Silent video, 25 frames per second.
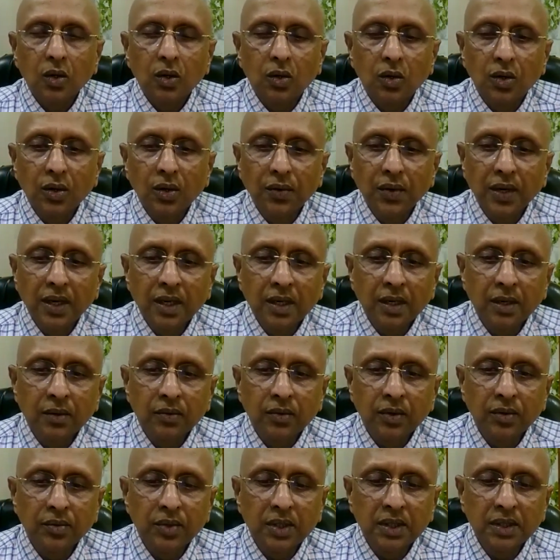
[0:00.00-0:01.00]
Good evening,
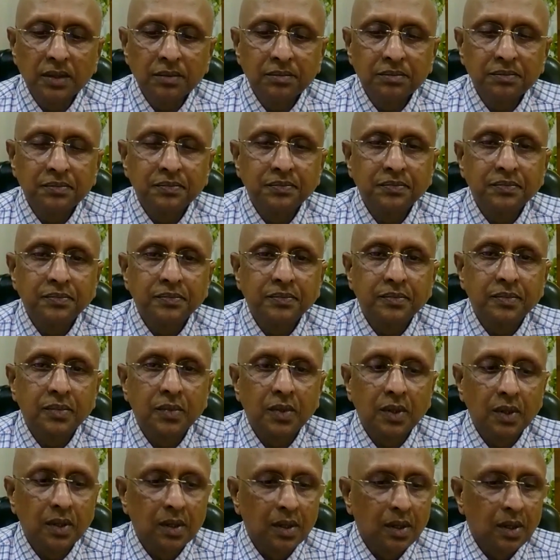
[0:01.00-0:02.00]
everybody.
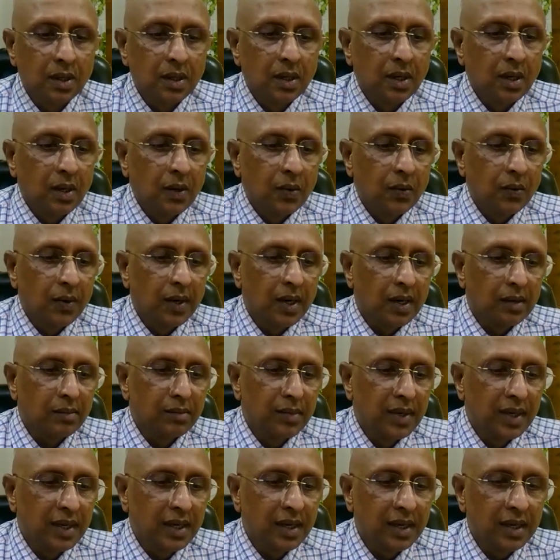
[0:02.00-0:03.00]
We are
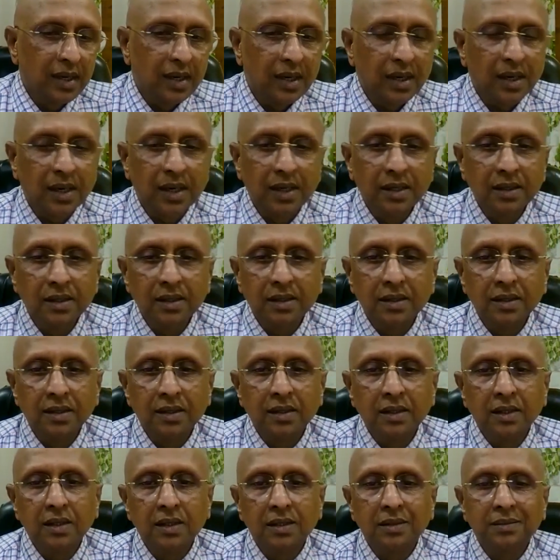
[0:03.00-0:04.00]
meeting again
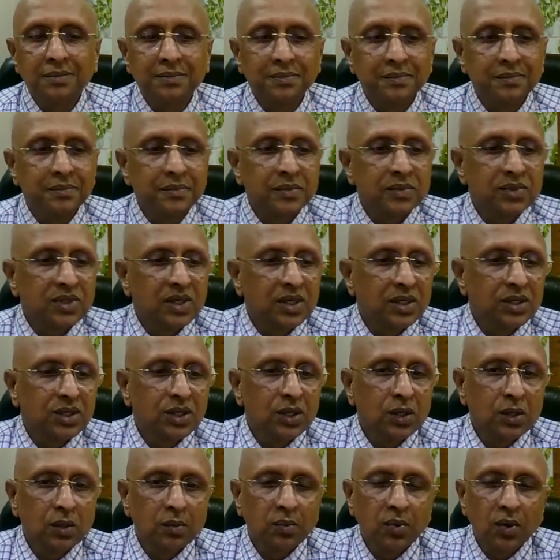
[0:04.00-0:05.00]
in the
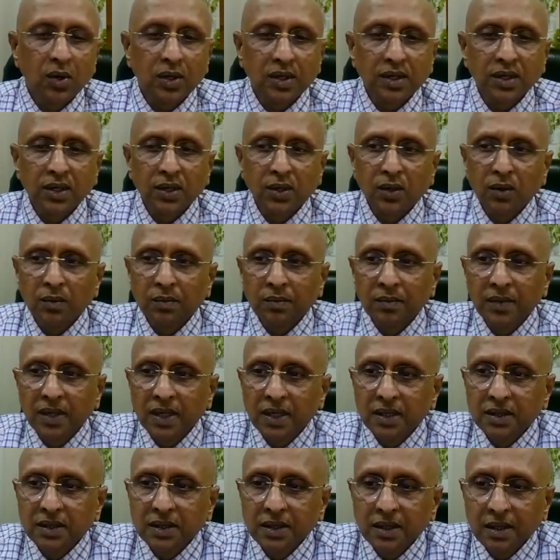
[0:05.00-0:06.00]
session of Organ of
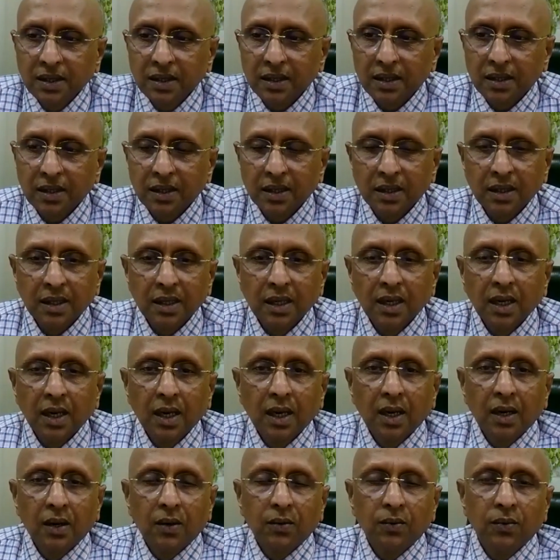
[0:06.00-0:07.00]
Medicine.
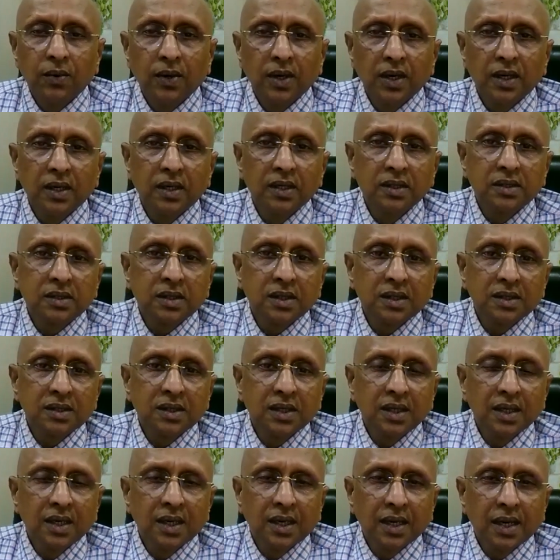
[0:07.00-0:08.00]
We are
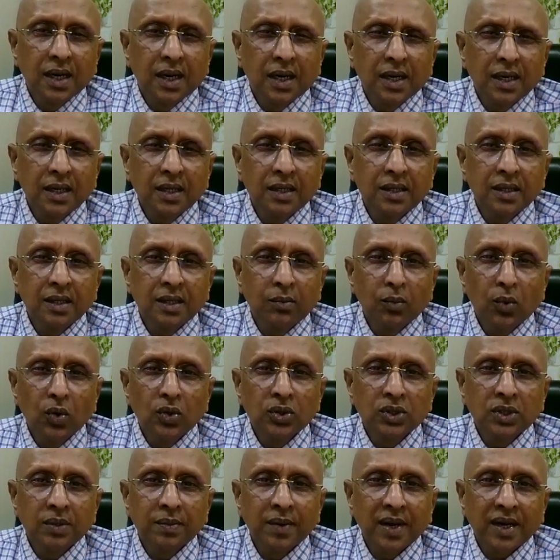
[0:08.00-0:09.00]
discussing regarding the
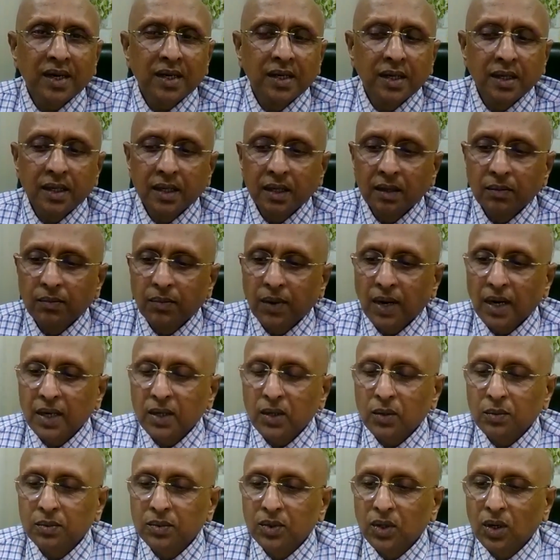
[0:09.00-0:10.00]
most practical
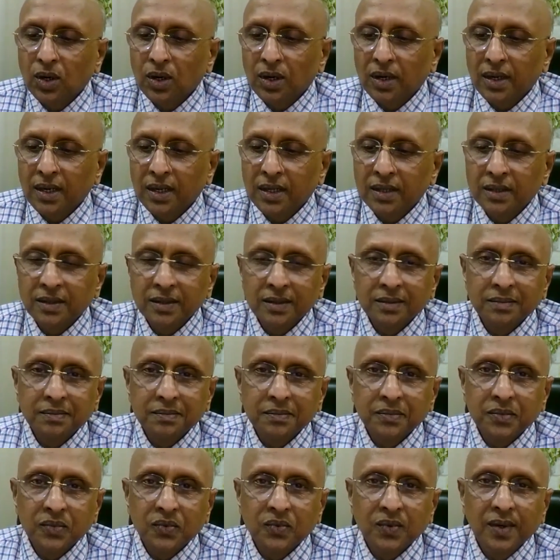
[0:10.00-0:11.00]
part of the organ,
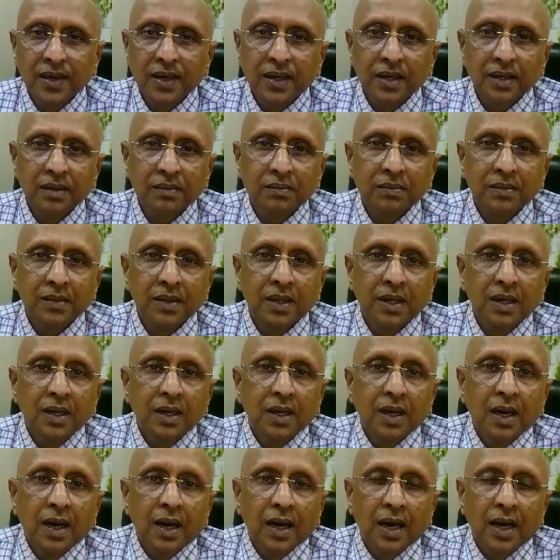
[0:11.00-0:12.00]
where
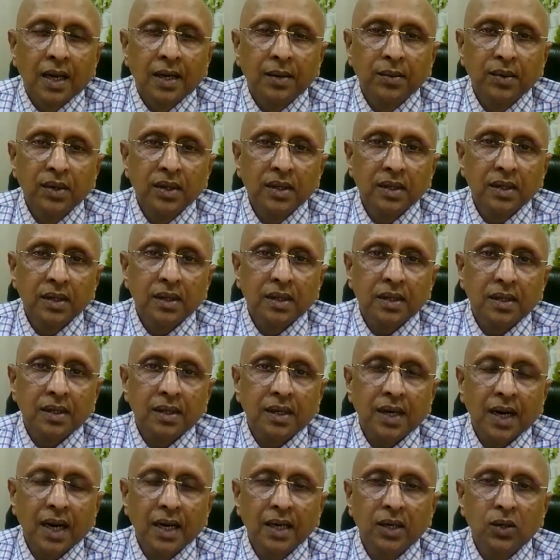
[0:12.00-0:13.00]
Hahnemann
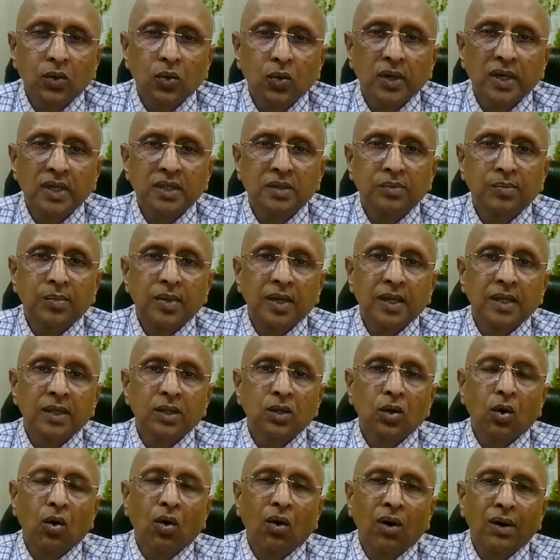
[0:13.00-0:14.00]
tried to
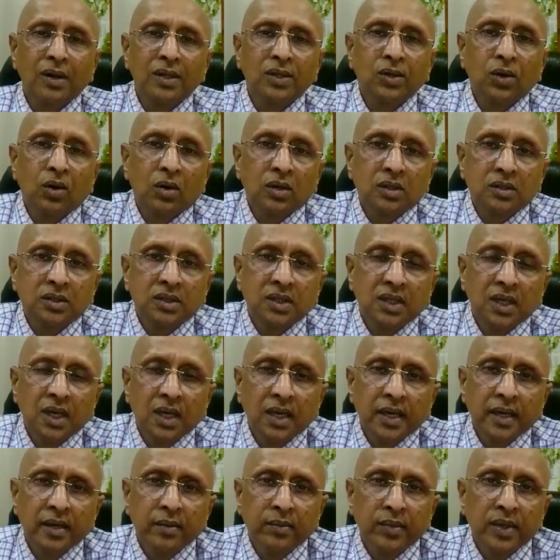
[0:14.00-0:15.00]
explain all the
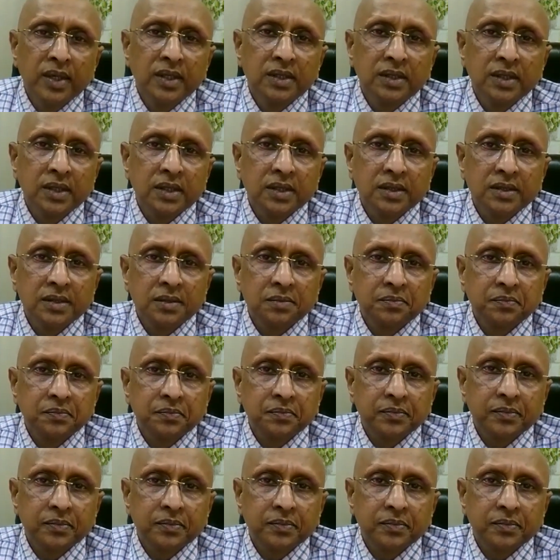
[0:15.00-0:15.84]
auxiliary measures.